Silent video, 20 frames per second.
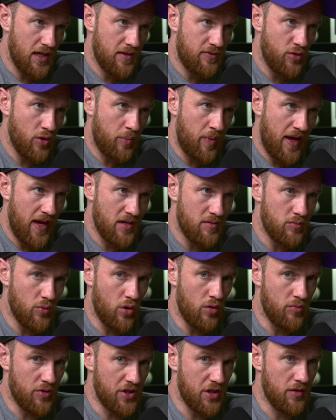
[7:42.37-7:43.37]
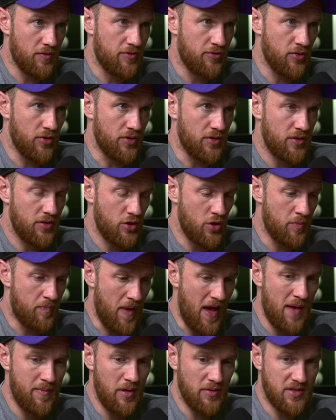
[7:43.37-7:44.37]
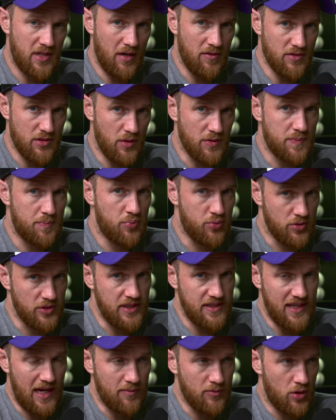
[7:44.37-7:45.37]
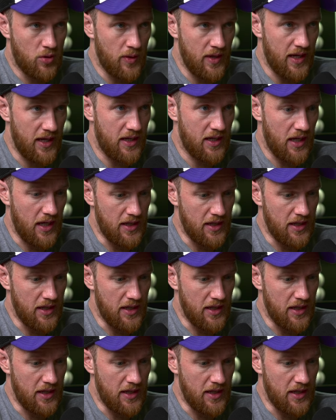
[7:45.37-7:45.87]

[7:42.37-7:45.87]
If you're paying more money up front, you better be able to get results pretty damn quick.